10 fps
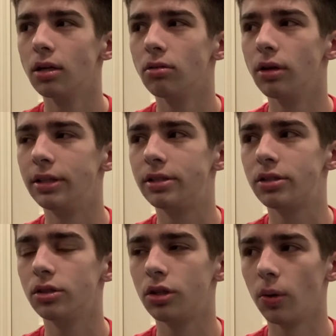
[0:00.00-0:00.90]
it's
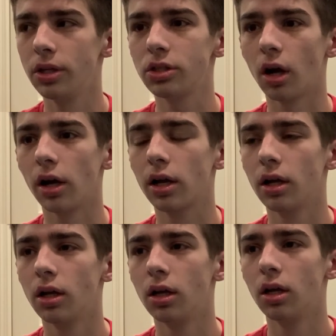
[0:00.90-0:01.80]
Tony Stark,
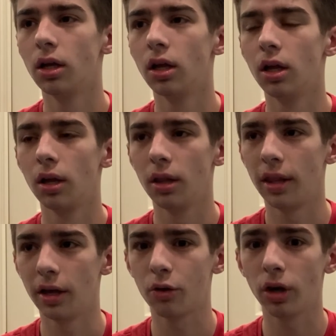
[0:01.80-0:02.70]

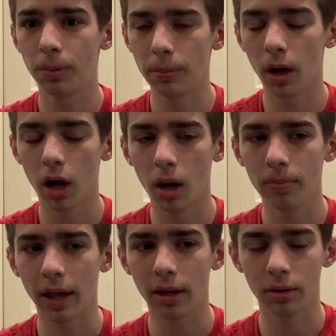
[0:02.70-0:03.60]
the creepy bomb
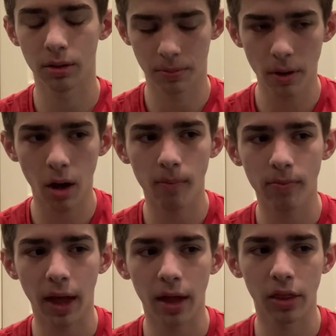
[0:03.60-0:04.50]
that the bomb
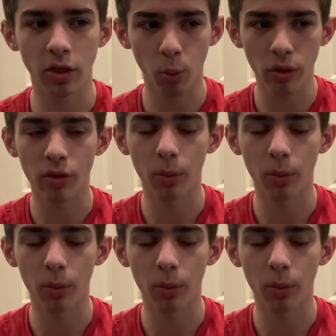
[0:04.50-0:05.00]
that waited for a